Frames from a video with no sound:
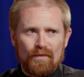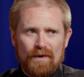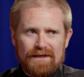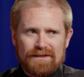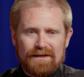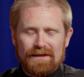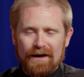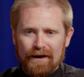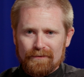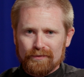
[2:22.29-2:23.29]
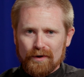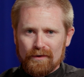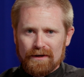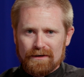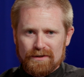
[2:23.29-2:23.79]
we see the
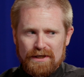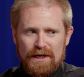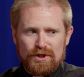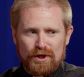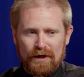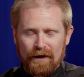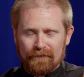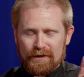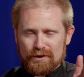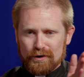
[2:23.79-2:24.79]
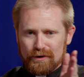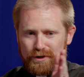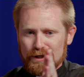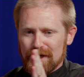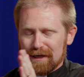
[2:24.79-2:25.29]
unbroken teaching of the
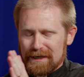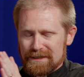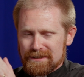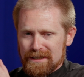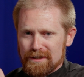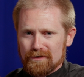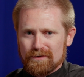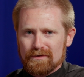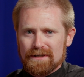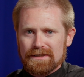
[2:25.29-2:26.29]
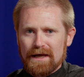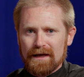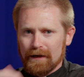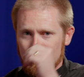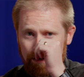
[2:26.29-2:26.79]
church continue to this day.